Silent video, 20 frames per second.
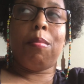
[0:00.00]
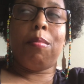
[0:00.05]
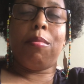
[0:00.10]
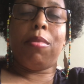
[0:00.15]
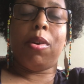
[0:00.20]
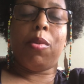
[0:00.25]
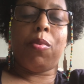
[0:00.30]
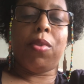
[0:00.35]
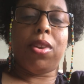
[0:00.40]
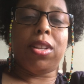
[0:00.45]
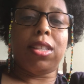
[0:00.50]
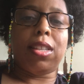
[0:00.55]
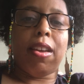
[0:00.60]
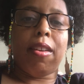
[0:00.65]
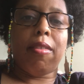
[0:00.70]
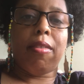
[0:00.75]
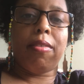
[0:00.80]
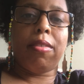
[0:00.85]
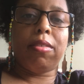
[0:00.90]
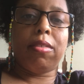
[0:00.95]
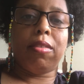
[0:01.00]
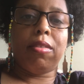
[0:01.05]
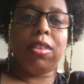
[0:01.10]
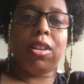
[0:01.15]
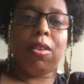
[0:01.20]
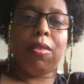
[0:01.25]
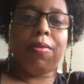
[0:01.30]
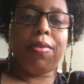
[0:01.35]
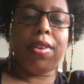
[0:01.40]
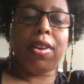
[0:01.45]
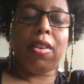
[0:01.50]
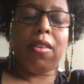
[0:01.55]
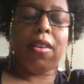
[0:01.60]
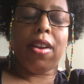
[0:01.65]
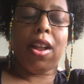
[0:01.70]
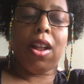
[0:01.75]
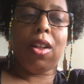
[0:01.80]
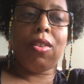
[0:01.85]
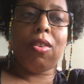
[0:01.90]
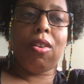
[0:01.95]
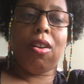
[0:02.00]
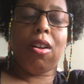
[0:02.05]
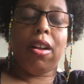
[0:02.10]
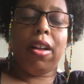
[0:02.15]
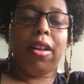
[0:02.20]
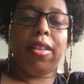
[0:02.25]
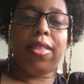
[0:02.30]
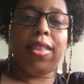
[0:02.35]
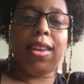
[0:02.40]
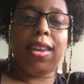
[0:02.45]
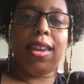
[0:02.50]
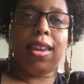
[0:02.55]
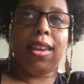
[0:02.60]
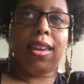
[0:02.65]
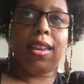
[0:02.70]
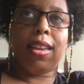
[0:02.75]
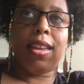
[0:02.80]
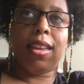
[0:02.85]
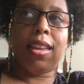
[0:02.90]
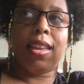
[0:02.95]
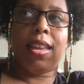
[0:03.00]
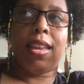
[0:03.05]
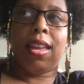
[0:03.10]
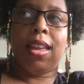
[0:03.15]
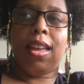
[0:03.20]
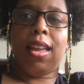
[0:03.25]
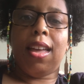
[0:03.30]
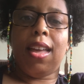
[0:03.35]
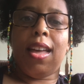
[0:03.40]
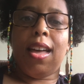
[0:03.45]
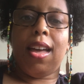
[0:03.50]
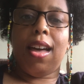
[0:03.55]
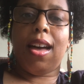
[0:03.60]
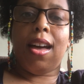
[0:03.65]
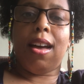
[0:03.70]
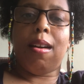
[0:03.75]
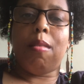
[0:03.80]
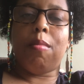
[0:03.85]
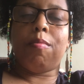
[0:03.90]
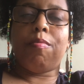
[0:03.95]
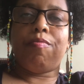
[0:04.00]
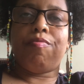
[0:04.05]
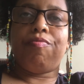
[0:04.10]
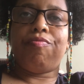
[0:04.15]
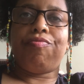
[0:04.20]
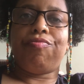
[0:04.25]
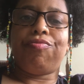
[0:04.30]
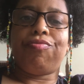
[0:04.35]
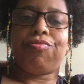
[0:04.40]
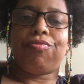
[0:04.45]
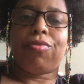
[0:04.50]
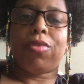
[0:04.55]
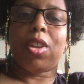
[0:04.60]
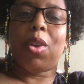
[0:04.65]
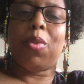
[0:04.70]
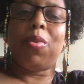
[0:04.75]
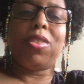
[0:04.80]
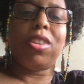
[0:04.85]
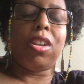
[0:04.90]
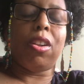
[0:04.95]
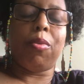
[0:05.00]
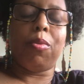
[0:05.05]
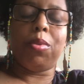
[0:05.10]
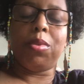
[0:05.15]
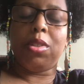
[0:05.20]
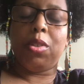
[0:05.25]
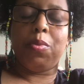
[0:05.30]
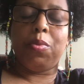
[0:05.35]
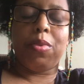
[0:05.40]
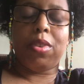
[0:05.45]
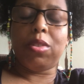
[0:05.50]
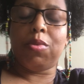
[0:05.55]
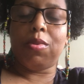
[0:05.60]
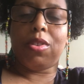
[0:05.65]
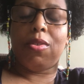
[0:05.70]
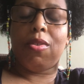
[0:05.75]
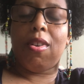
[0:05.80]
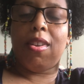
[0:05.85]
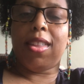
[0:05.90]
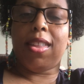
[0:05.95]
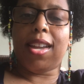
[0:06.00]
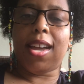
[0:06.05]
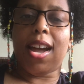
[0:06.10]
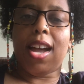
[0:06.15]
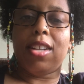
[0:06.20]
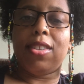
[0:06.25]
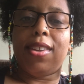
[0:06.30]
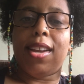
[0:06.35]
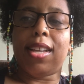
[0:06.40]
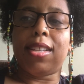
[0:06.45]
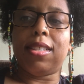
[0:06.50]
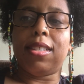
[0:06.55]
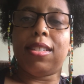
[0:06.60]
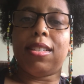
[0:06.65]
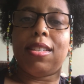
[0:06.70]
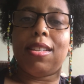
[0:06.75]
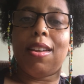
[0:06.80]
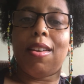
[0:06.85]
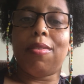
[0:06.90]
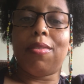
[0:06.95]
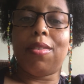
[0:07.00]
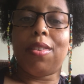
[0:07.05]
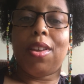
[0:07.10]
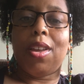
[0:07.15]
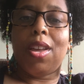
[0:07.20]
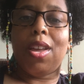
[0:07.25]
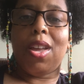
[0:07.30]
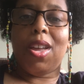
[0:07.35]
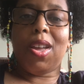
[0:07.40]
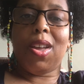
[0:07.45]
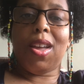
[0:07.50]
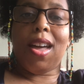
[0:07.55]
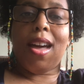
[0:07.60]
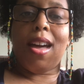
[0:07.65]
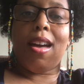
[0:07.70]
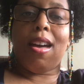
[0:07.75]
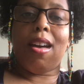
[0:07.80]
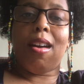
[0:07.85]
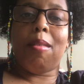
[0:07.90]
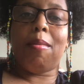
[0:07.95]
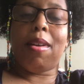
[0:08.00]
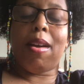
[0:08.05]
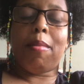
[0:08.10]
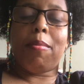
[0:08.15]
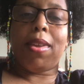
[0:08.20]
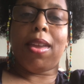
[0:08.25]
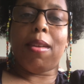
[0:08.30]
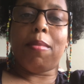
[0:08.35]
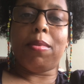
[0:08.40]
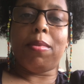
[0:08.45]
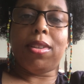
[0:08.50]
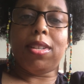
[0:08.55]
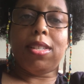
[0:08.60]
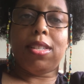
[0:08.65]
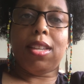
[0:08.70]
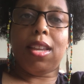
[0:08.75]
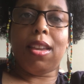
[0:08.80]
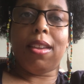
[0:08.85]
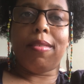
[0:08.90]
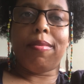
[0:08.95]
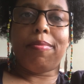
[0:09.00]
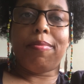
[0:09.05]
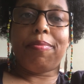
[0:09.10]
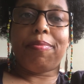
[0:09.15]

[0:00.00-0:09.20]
But once I, figure out all the, um, once we do all the contracts and stuff, I'll be able to say it,